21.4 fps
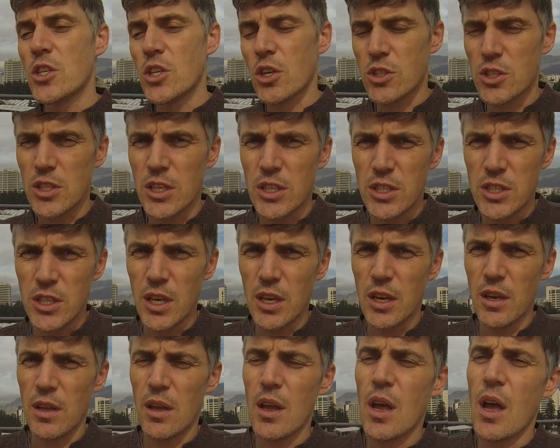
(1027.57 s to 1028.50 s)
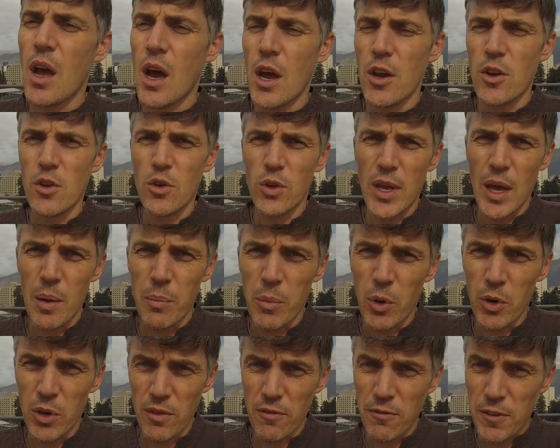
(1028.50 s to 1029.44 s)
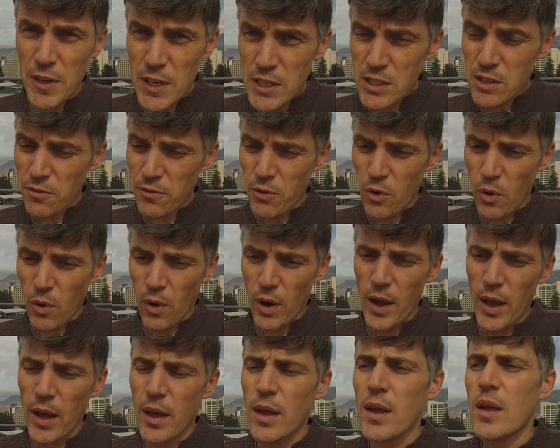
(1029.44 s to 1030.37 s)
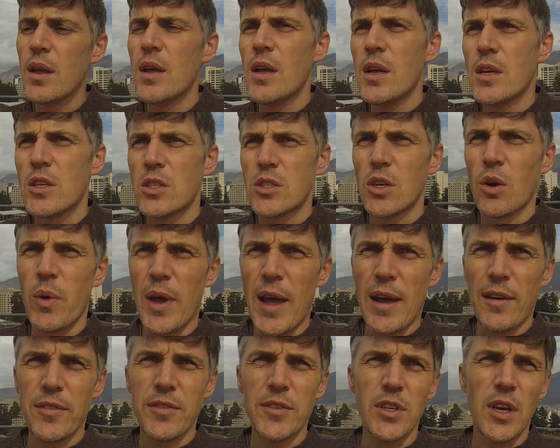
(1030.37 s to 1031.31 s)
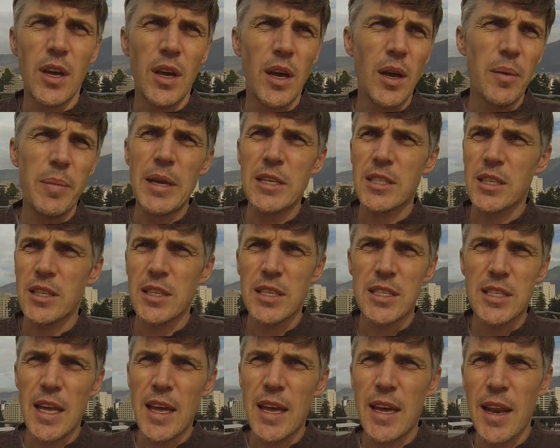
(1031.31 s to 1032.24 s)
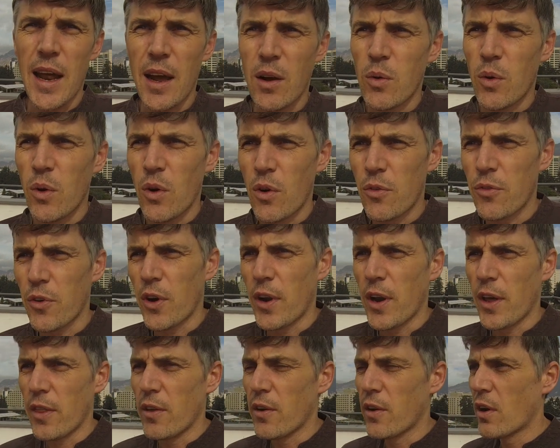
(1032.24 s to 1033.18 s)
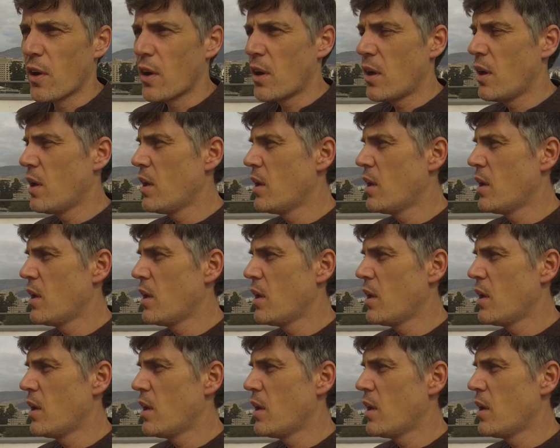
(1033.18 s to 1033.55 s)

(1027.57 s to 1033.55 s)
She also needs to get a new Cambodian visa for it. So we have to basically stay in Ecuador for another